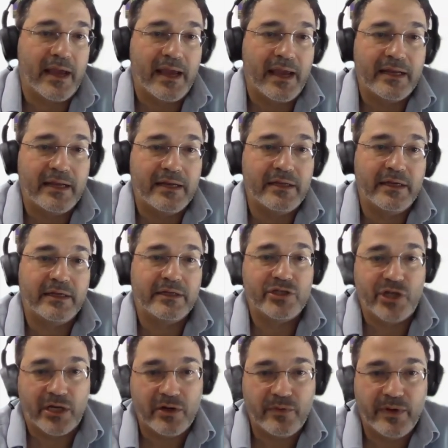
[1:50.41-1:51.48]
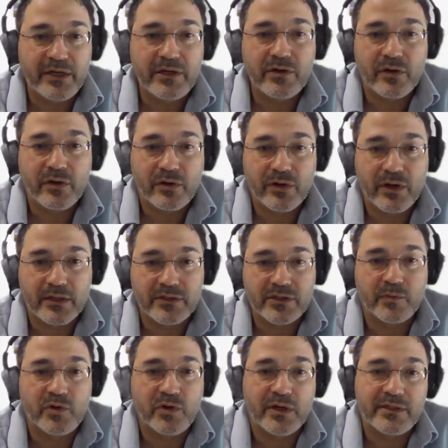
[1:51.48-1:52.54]
and generate your own
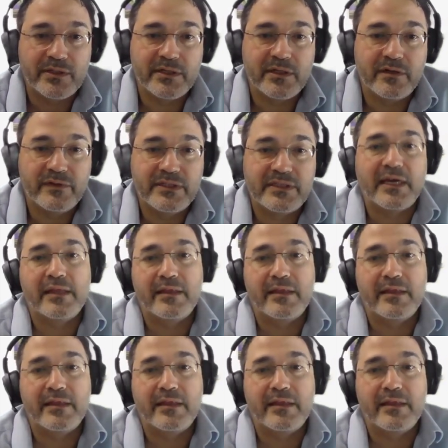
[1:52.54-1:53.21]
custom UI service,